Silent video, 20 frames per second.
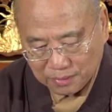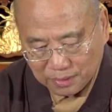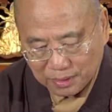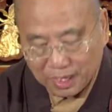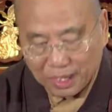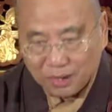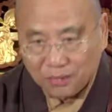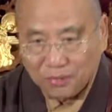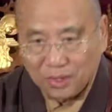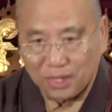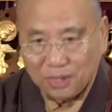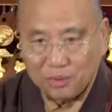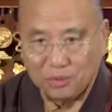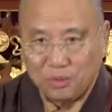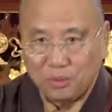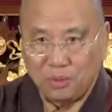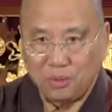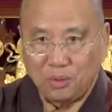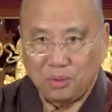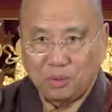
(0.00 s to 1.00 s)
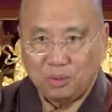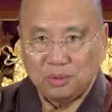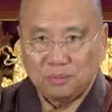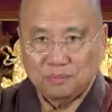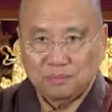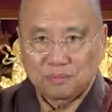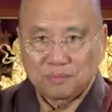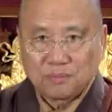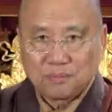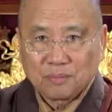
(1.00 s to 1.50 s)
now that you
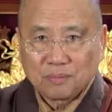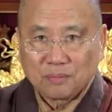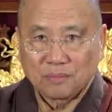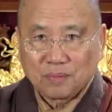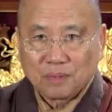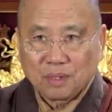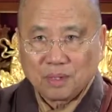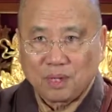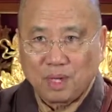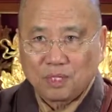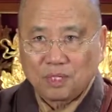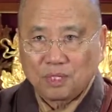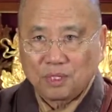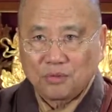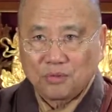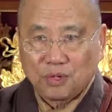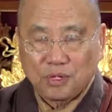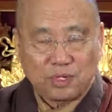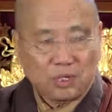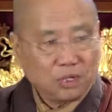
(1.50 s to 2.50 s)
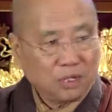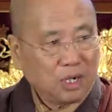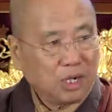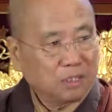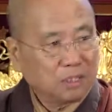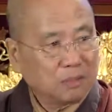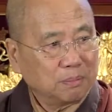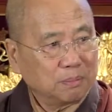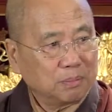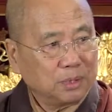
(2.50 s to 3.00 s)
know concentration and
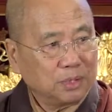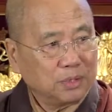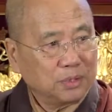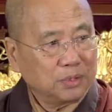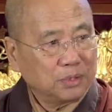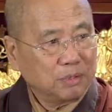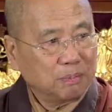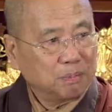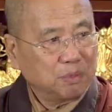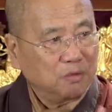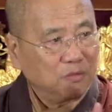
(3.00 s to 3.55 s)
contemplation.